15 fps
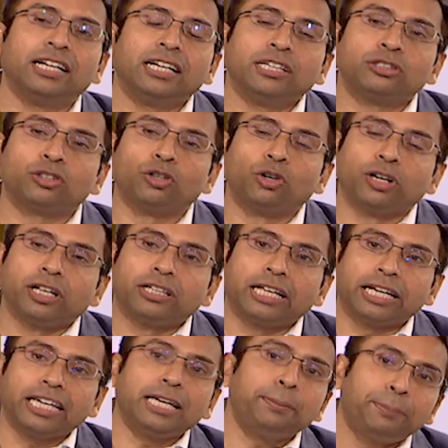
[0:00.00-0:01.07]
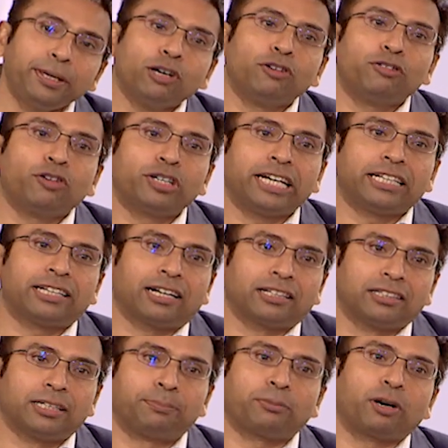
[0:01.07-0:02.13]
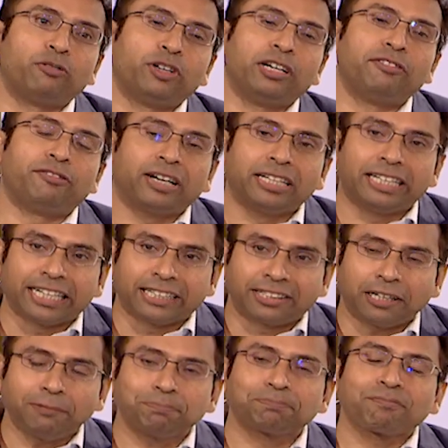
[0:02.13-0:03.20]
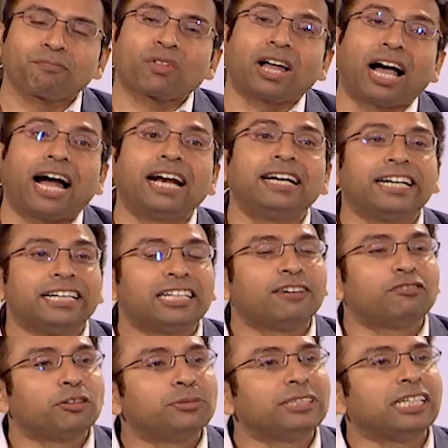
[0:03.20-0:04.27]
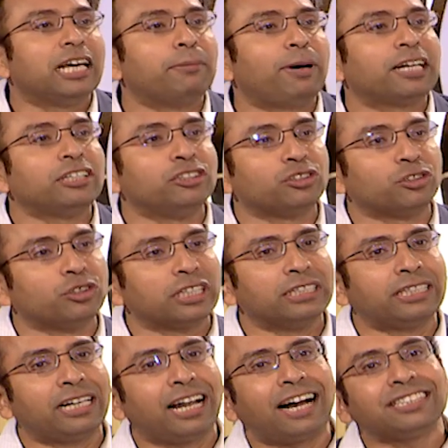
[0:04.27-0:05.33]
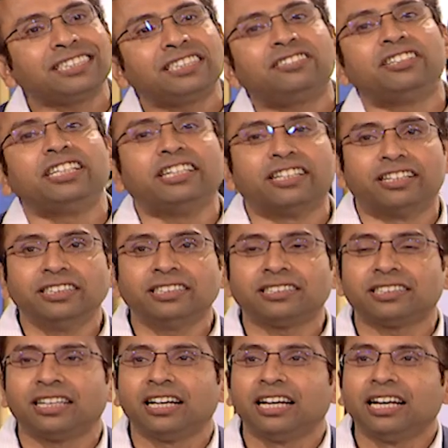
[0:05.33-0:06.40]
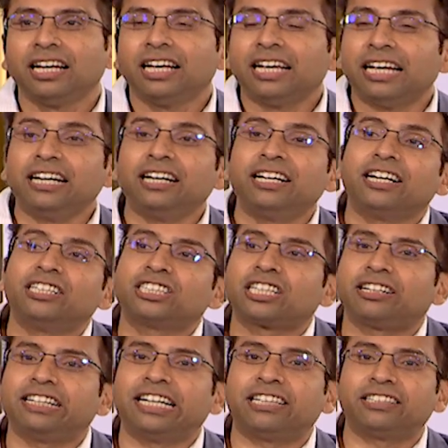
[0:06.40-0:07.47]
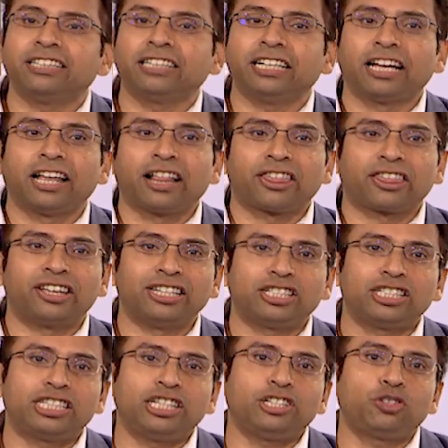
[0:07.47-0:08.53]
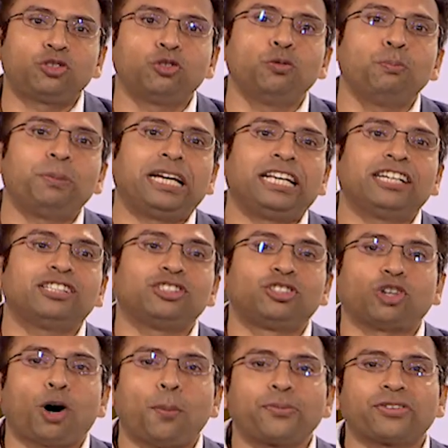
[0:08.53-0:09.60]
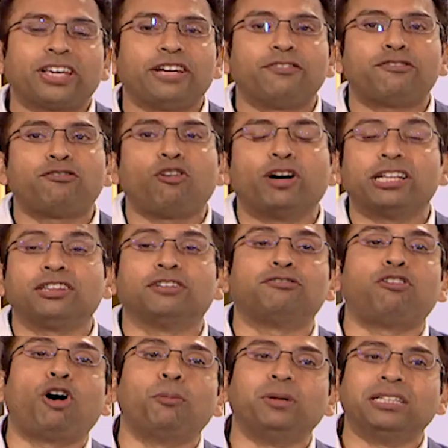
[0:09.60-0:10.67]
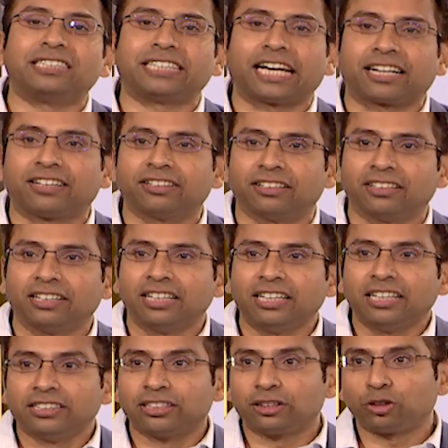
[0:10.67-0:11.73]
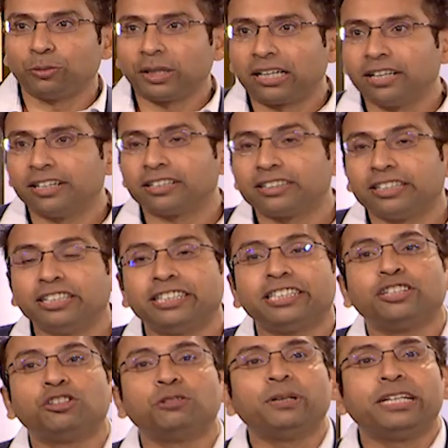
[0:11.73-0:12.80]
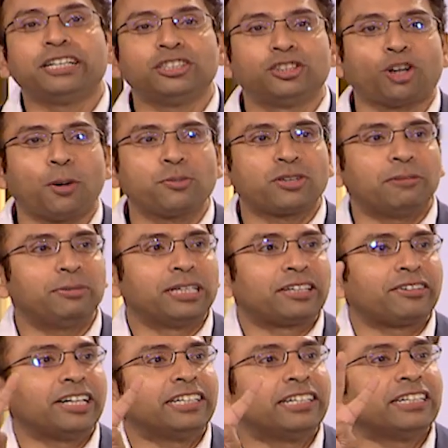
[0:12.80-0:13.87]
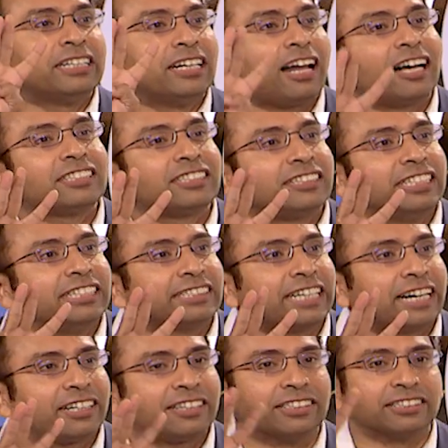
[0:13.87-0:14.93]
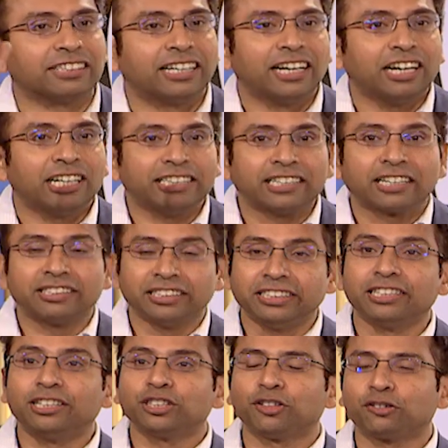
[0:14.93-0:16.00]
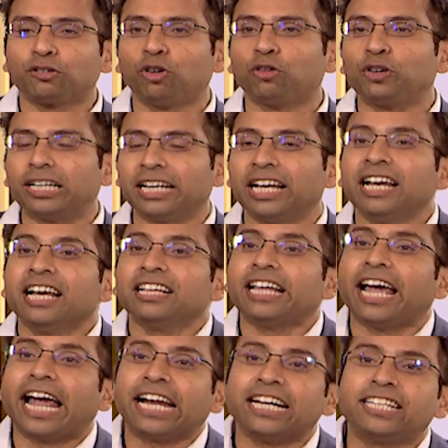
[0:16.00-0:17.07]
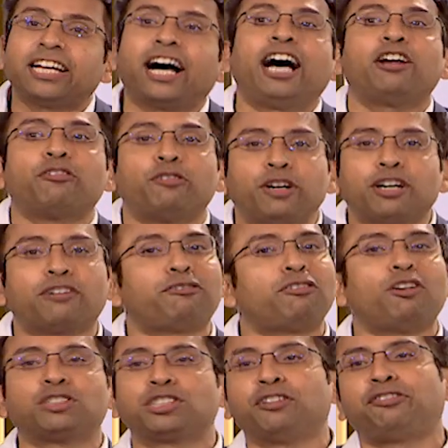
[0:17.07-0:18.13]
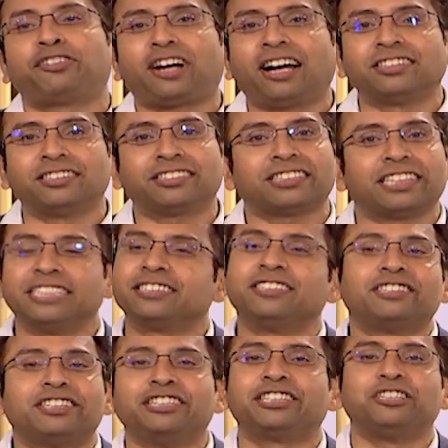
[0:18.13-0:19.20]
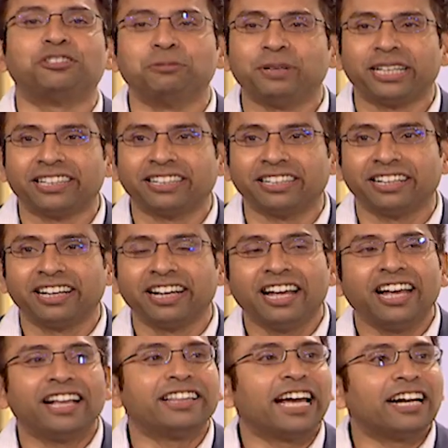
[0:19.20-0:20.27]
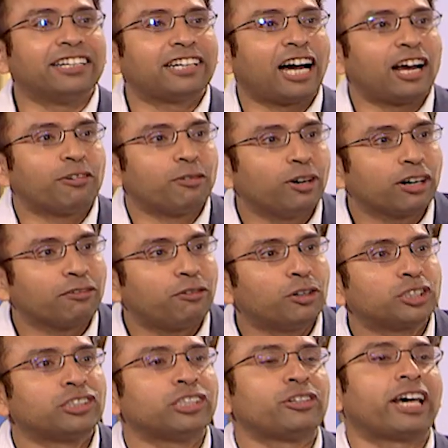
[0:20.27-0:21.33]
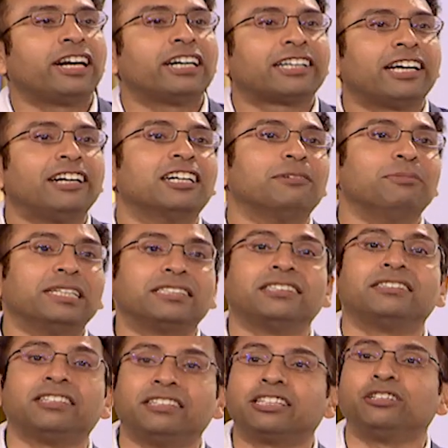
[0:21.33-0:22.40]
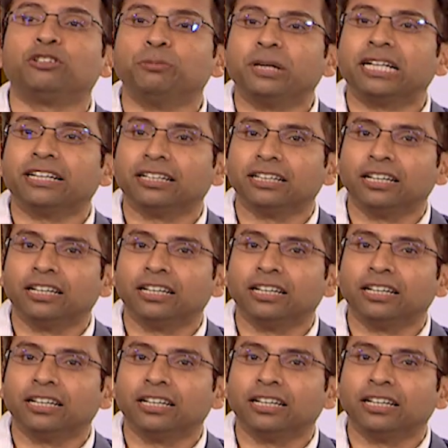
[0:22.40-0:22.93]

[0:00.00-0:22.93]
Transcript: So the EPO4 data, the Provident Fund data, and data from CMI shows in the last 3 years, India has created 32 million jobs in the formal sector. Just to be clear, 32 million jobs have been created in the last 3 sectors. These are years of COVID. The entire workforce of France is in 32 million. The entire workforce of the United Kingdom is in 32 million.